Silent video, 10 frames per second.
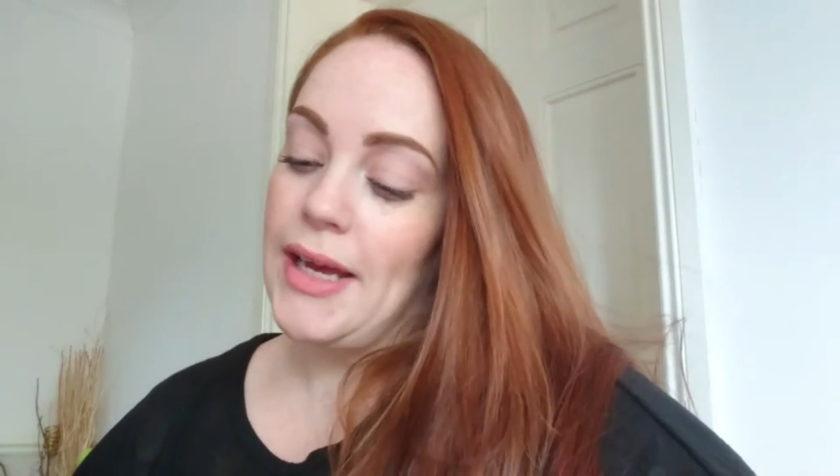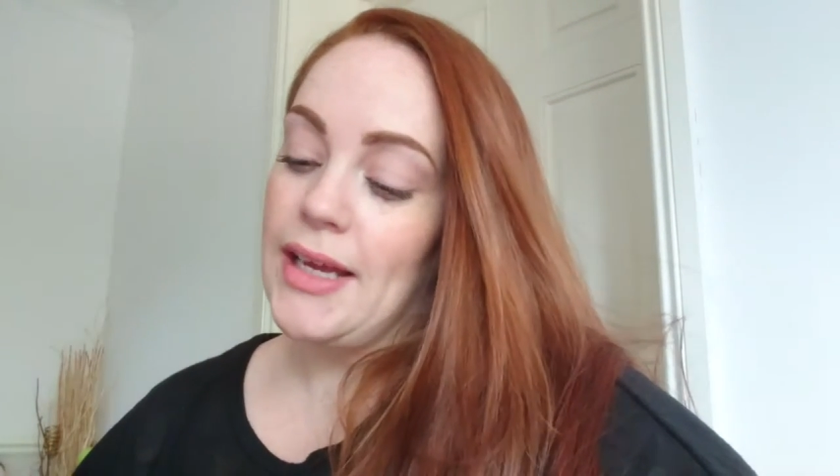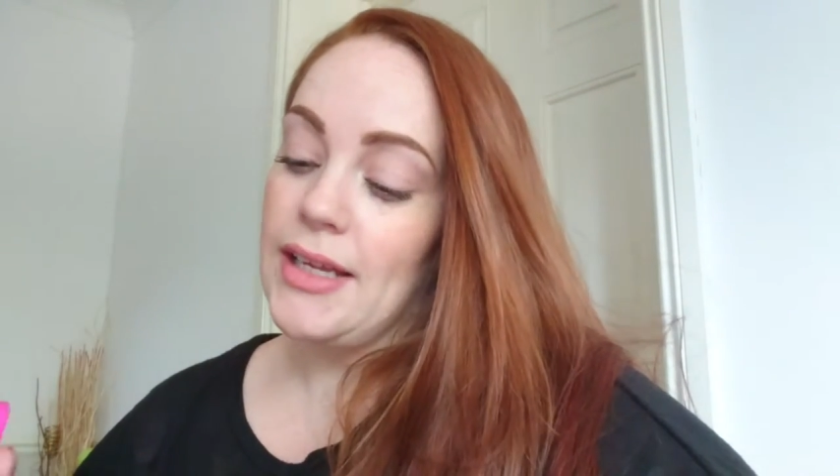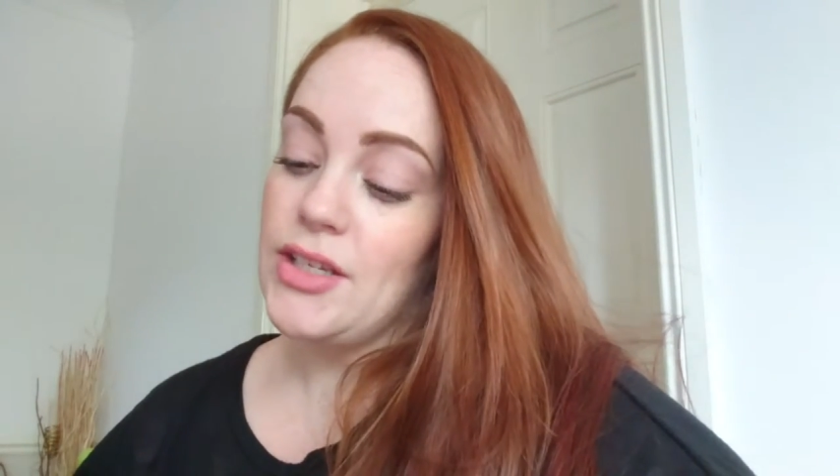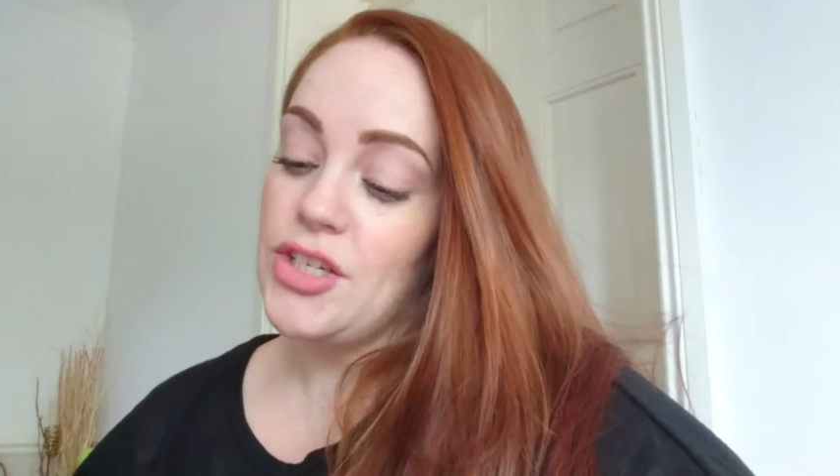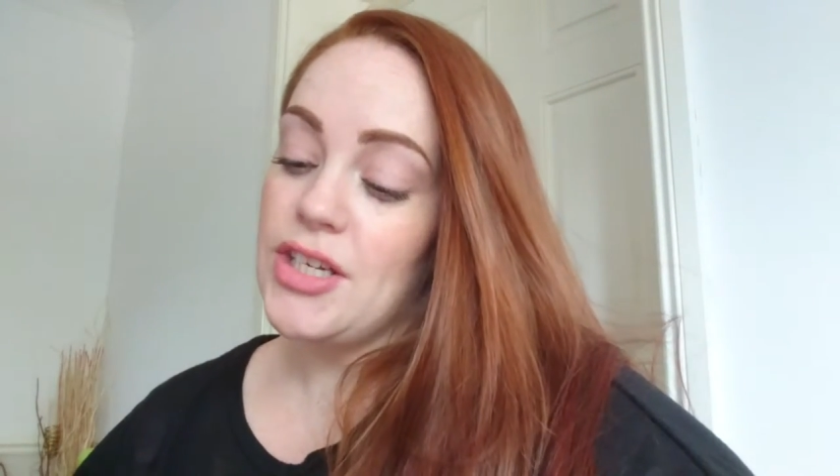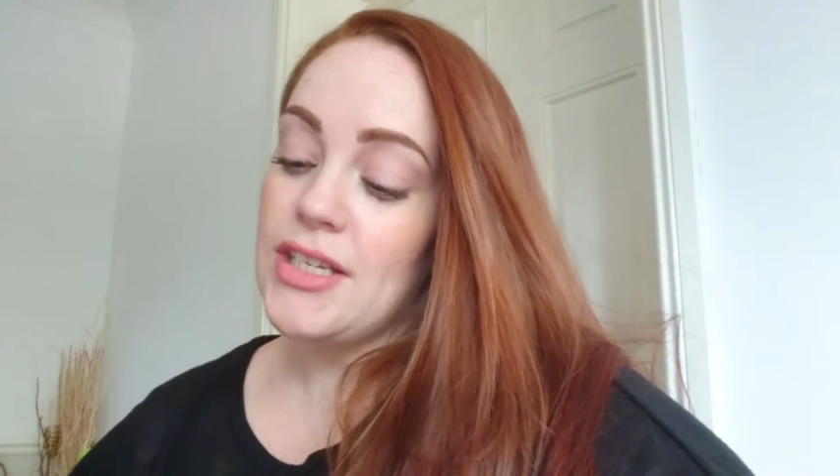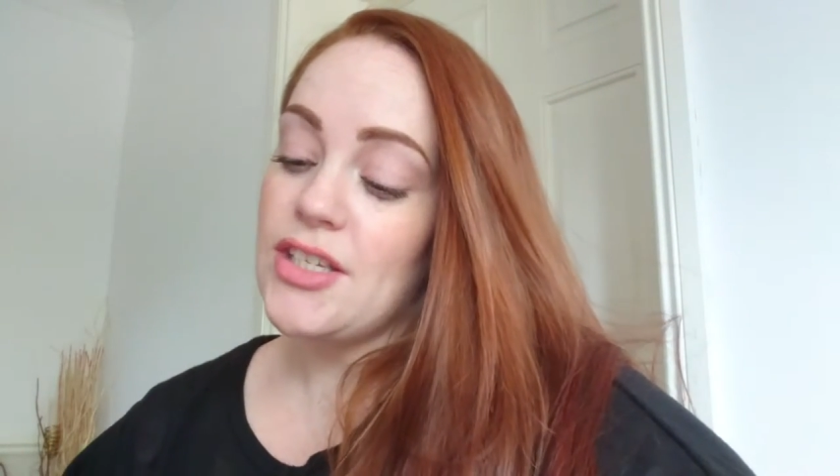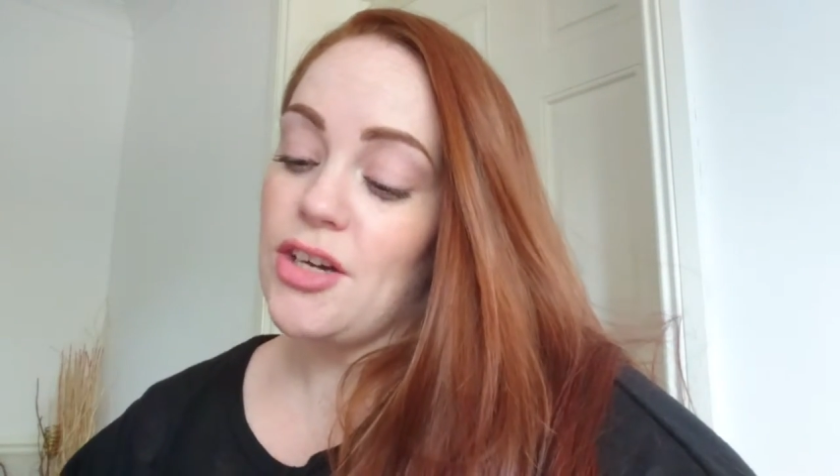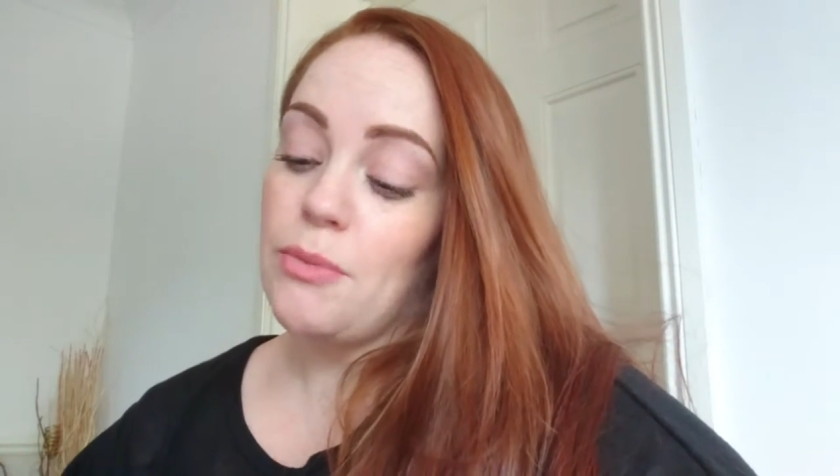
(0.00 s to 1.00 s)
and she
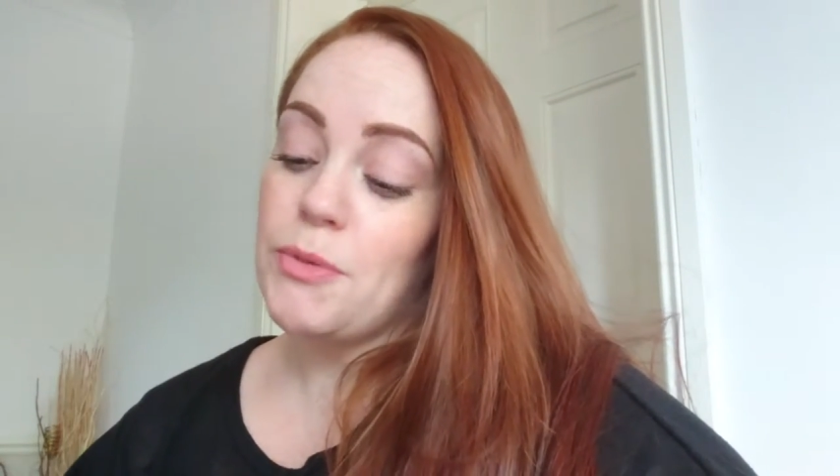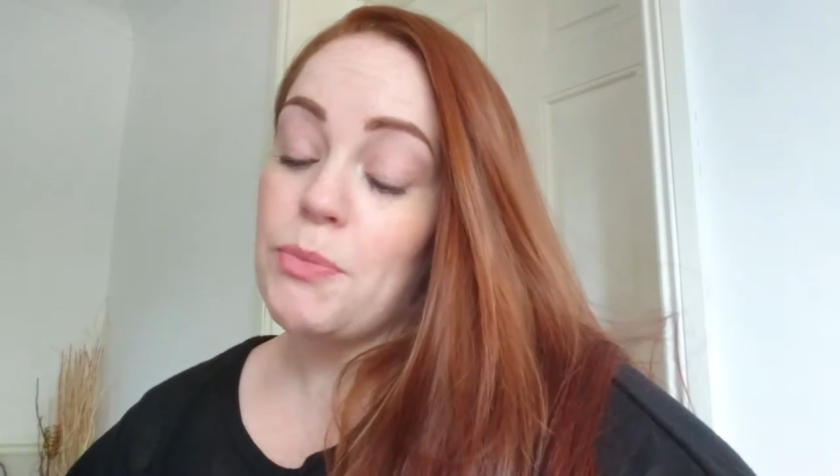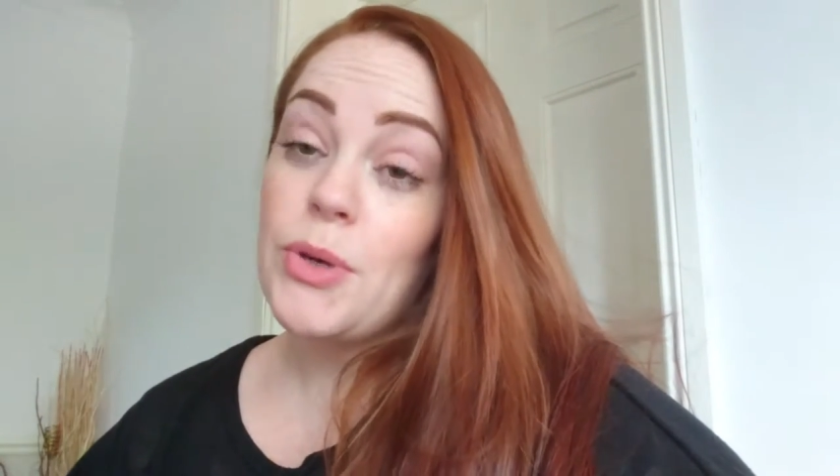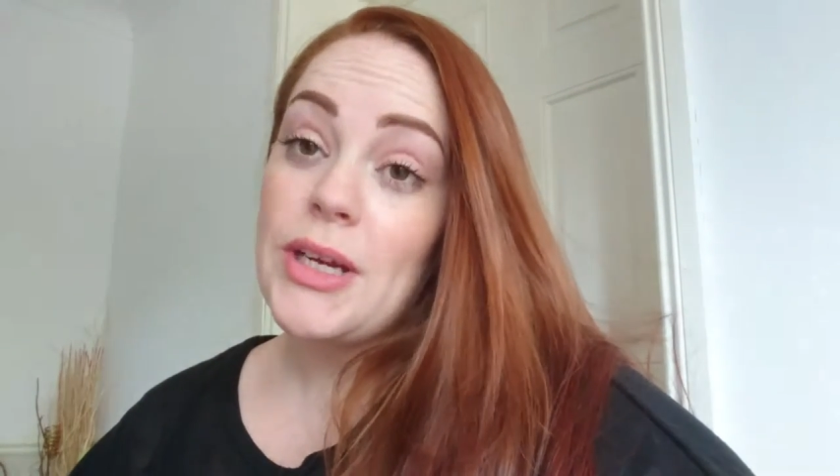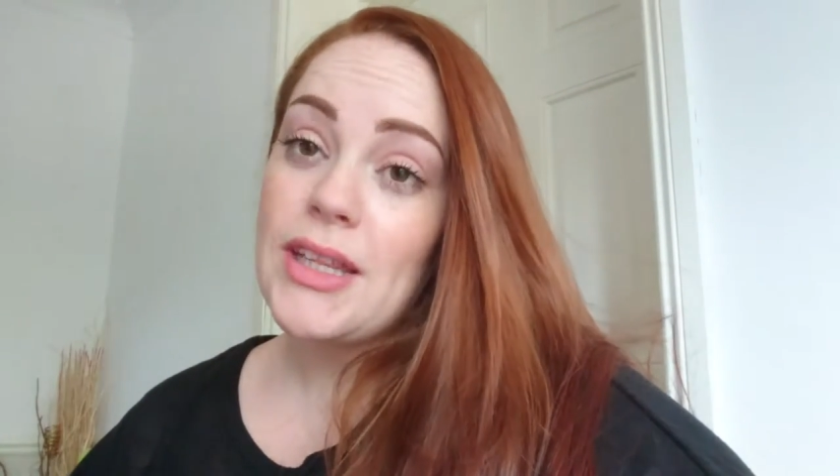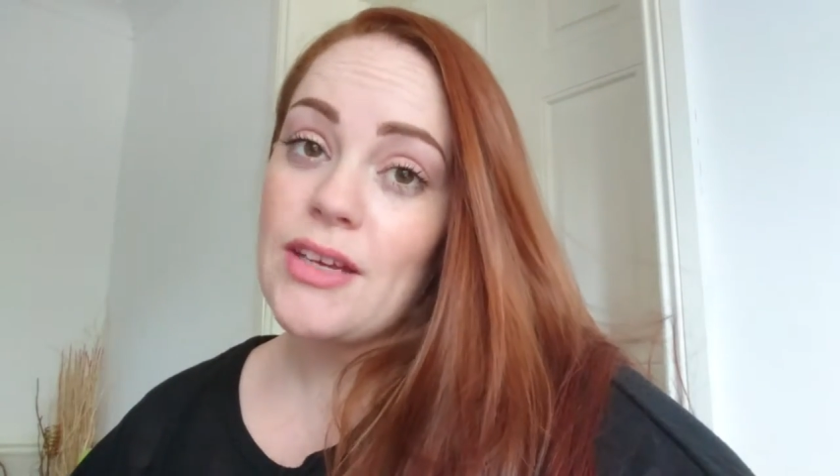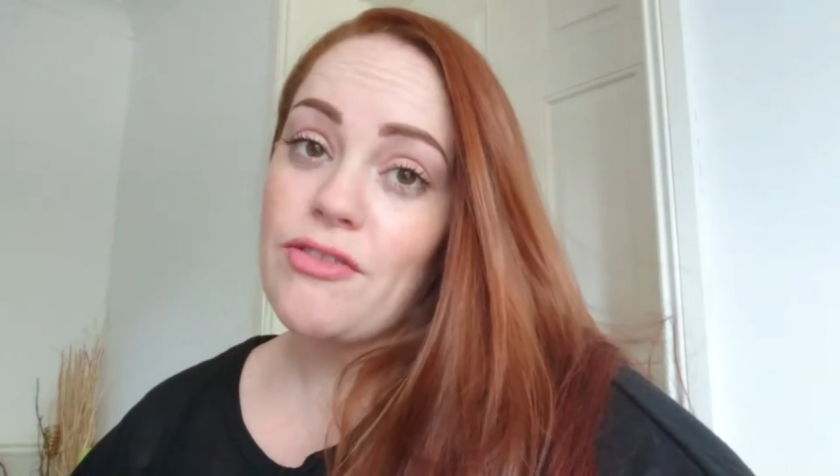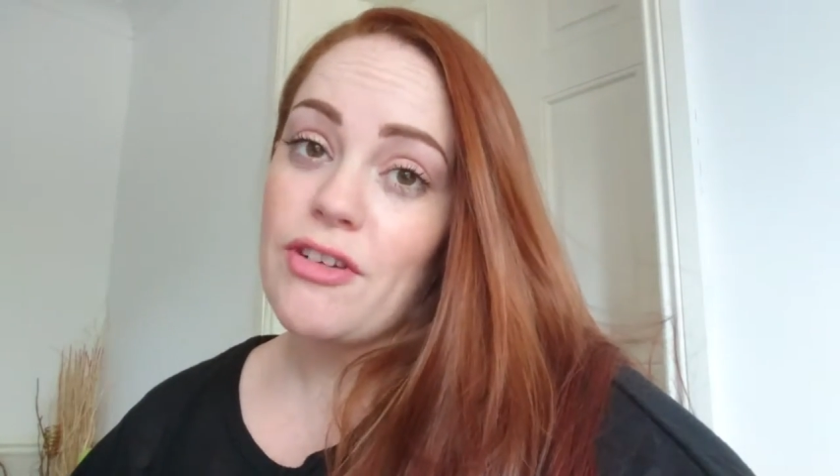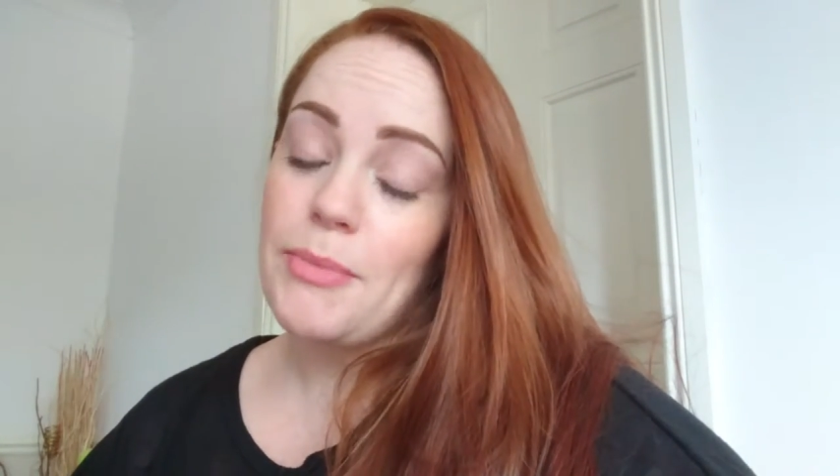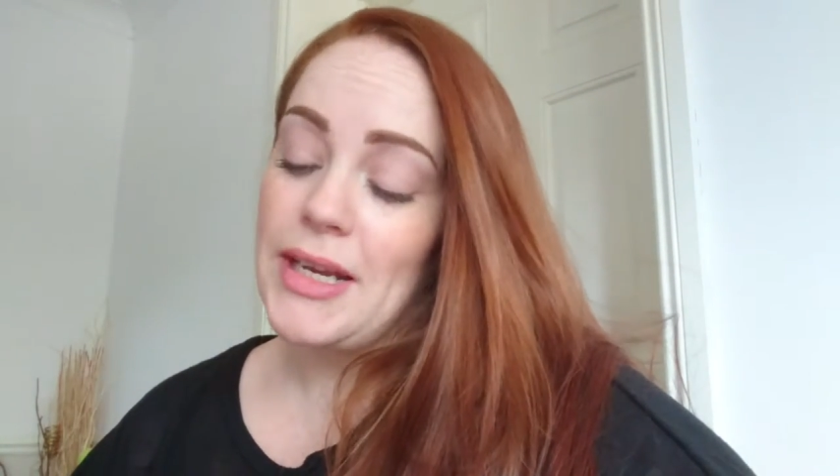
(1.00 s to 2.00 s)
stopped breathing
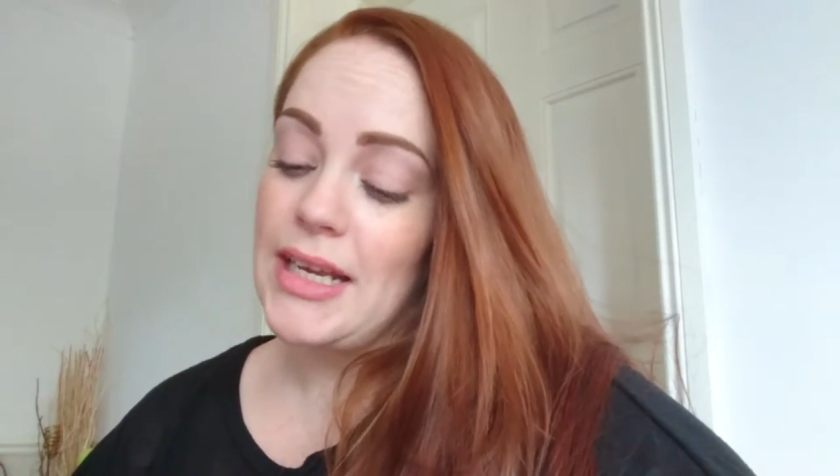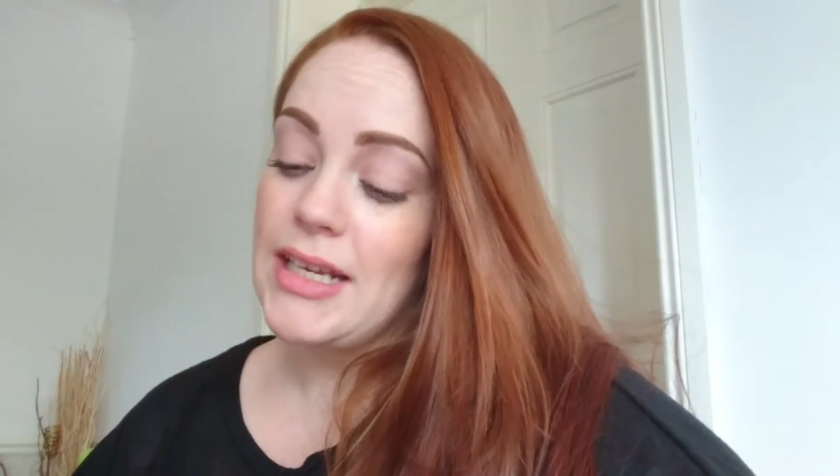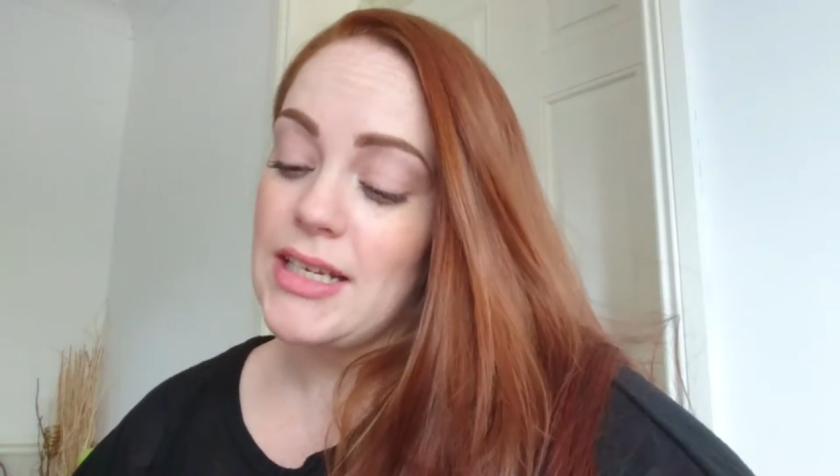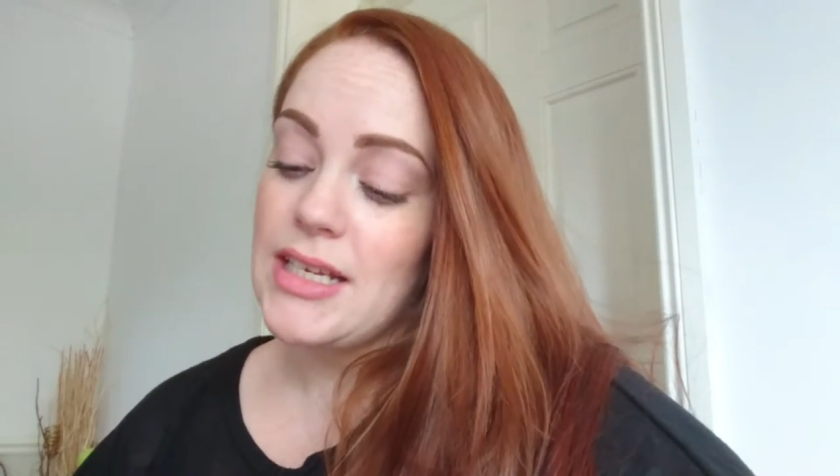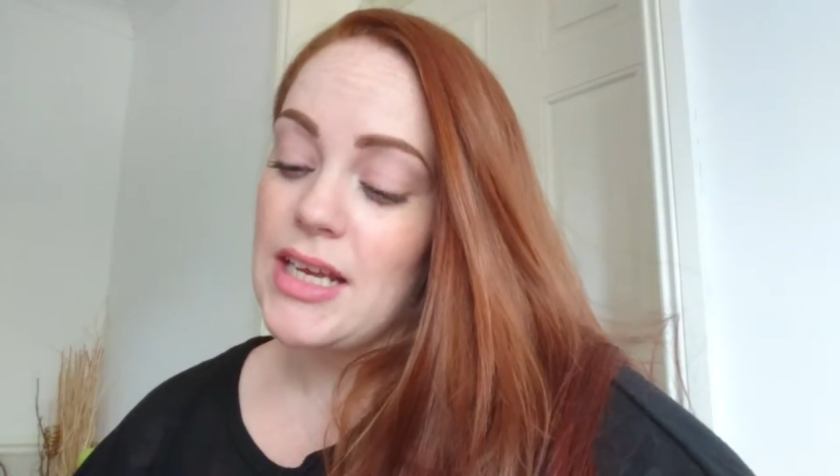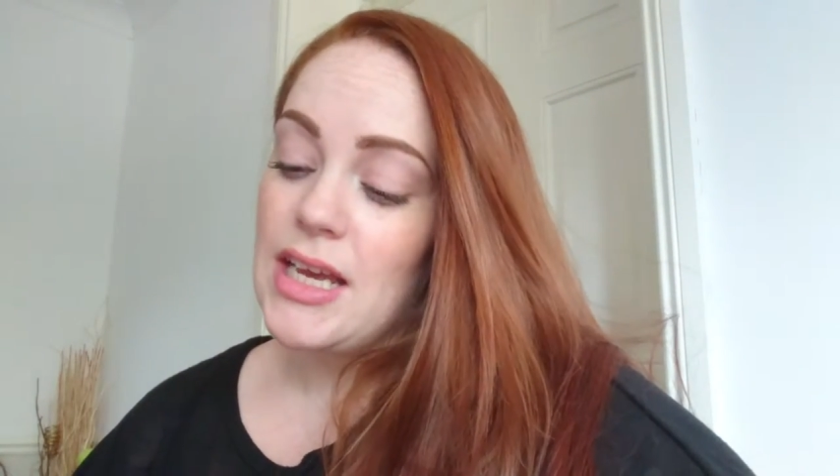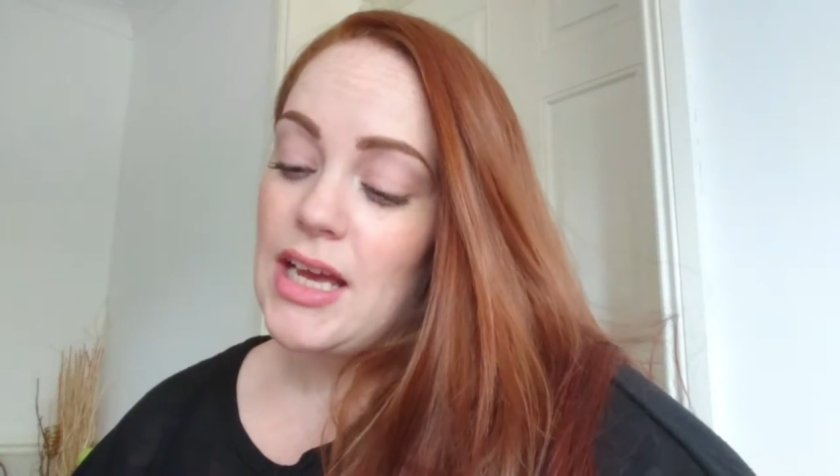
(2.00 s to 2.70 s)
for a minute.